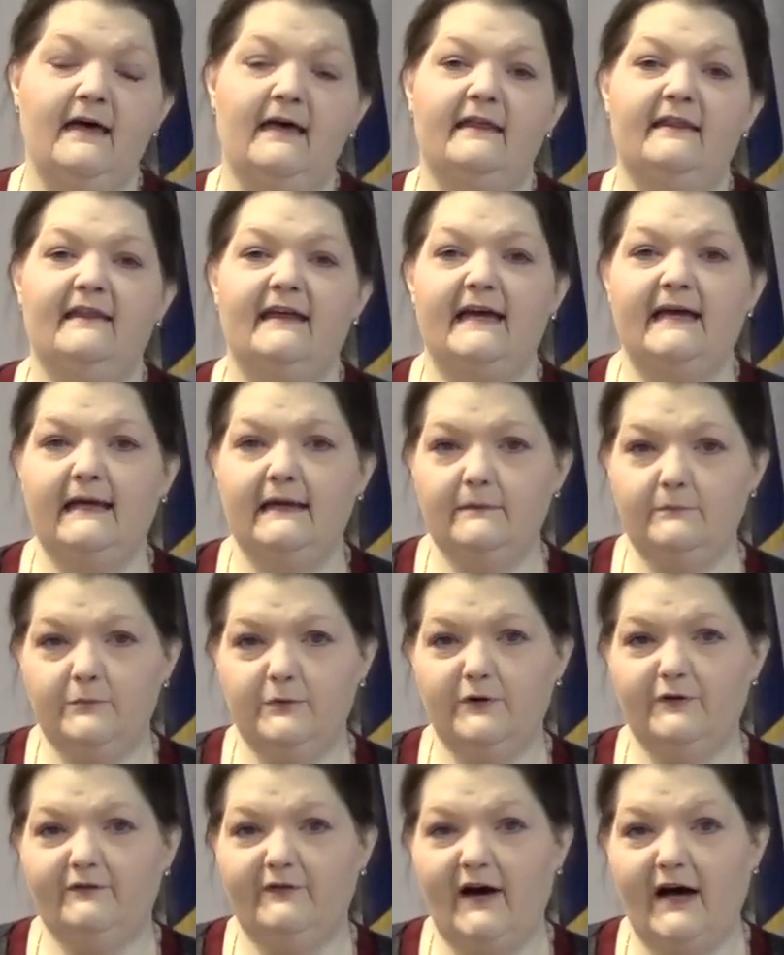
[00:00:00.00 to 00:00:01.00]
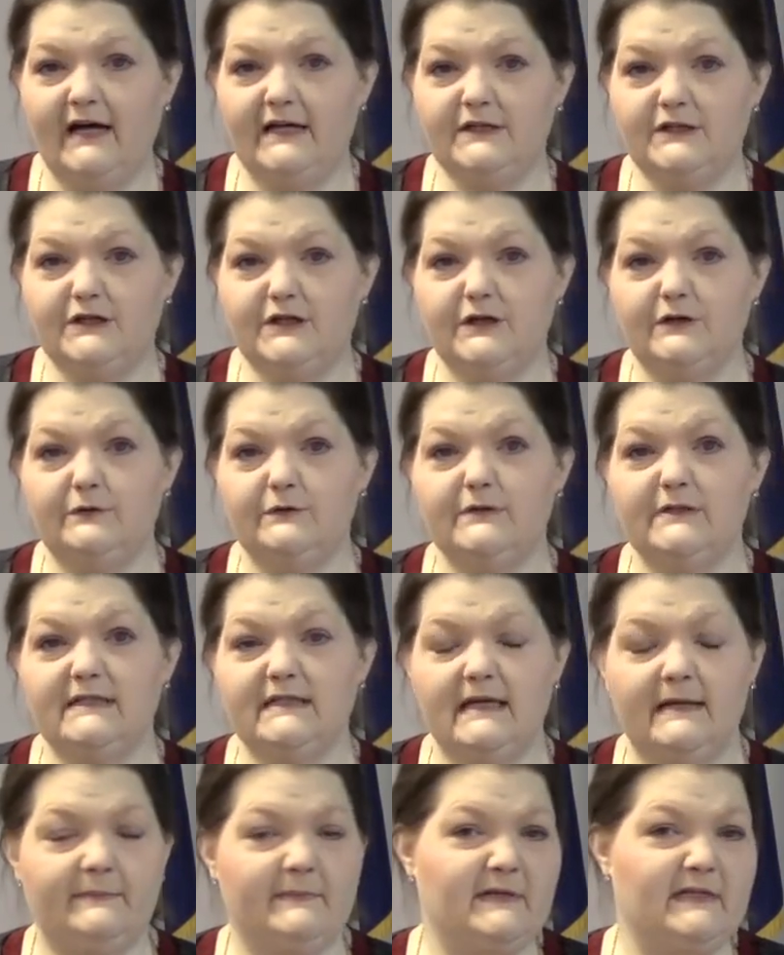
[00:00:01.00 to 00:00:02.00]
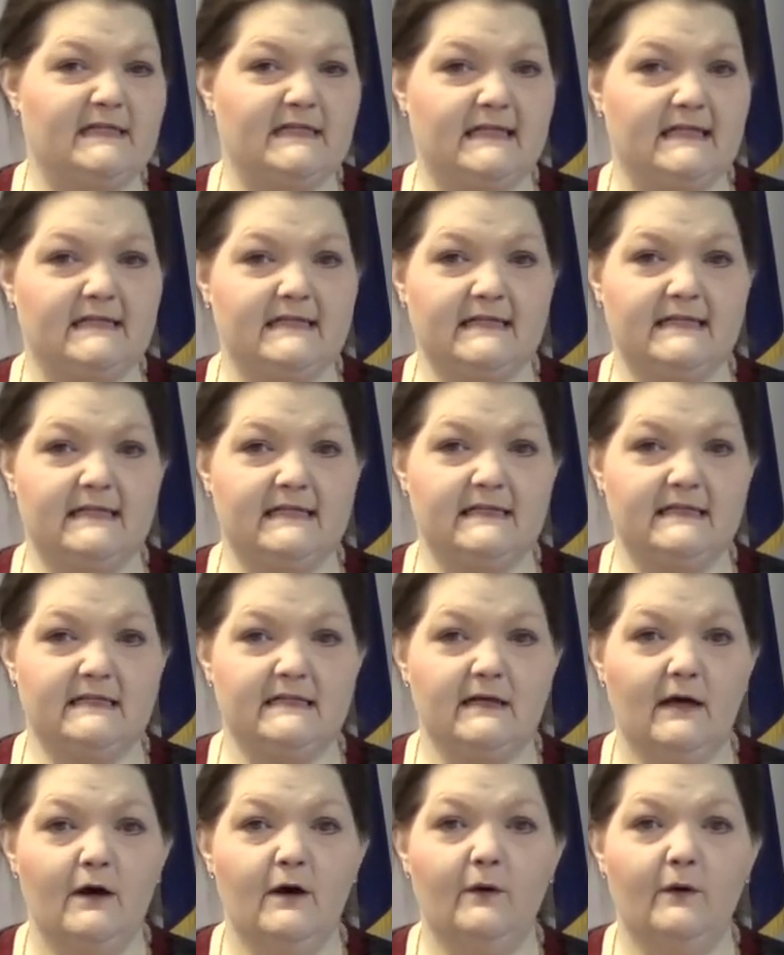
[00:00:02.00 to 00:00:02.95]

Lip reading: They can provide you some assistance.